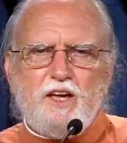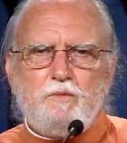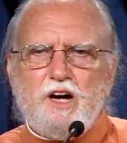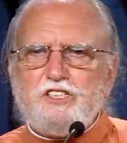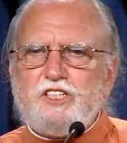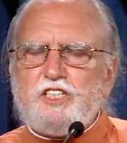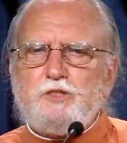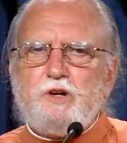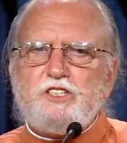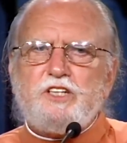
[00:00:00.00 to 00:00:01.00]
And about six
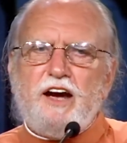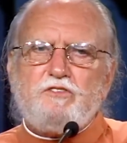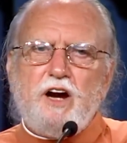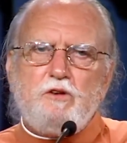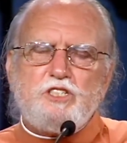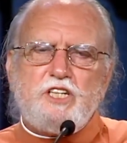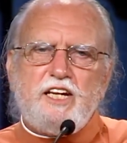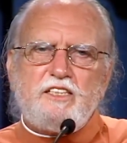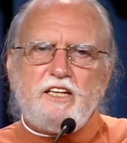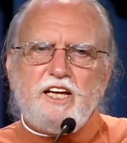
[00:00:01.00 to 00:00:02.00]
months after I was
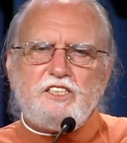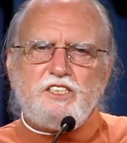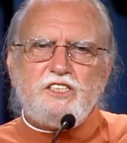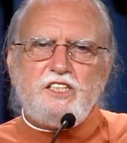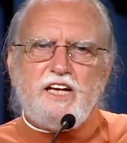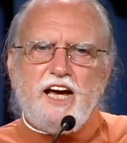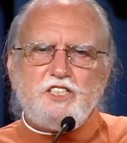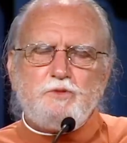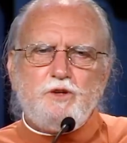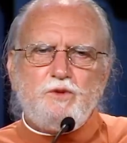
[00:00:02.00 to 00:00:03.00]
taking the lessons, he
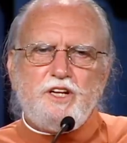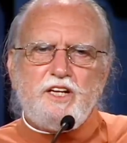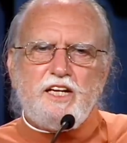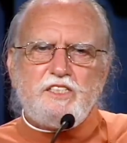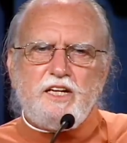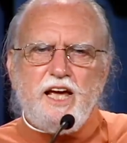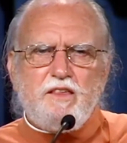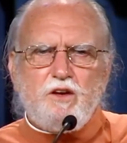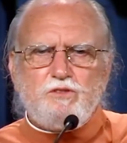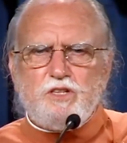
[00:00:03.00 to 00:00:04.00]
asked me one day, he said, Hey,
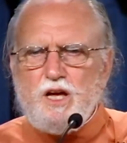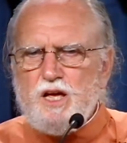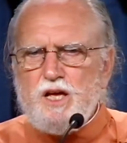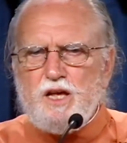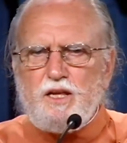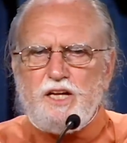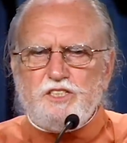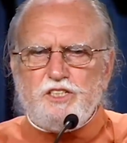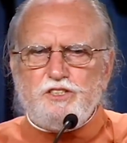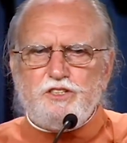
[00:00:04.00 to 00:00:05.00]
those
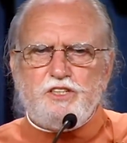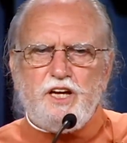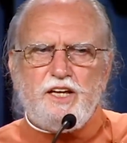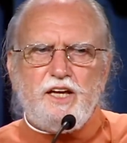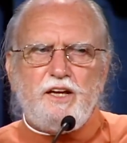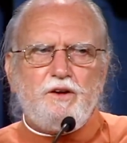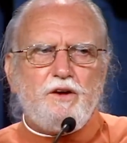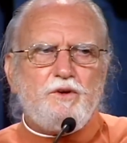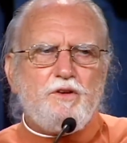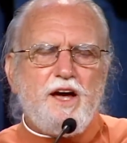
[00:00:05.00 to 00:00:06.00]
lessons you're taking,
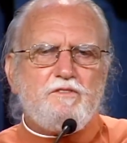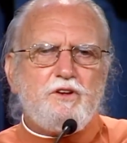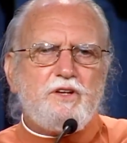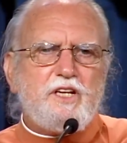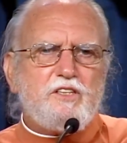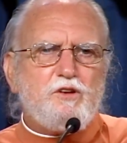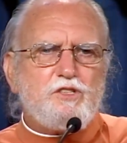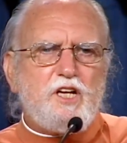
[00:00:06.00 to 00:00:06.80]
what do I have to do to get those